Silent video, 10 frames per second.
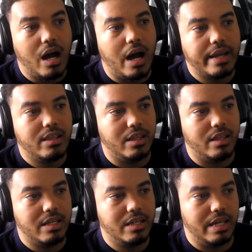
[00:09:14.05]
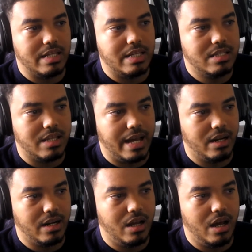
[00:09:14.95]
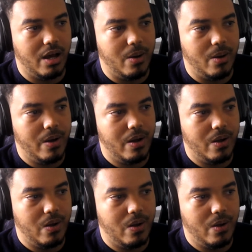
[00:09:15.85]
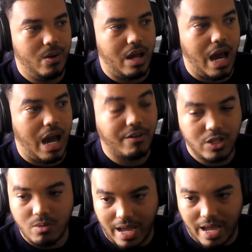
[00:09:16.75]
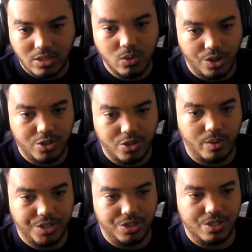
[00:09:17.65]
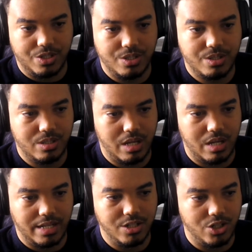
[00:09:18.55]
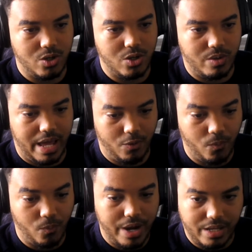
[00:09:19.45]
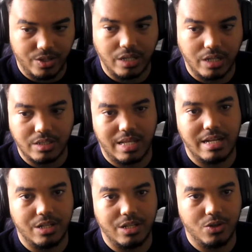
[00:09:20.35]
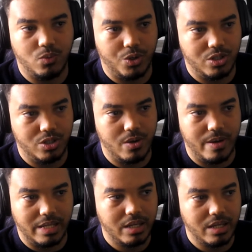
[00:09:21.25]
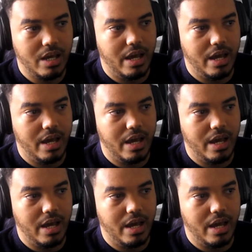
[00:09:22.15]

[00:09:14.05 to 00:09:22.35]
I think it's that after you ask all those questions and you get a really good understanding of what you're doing,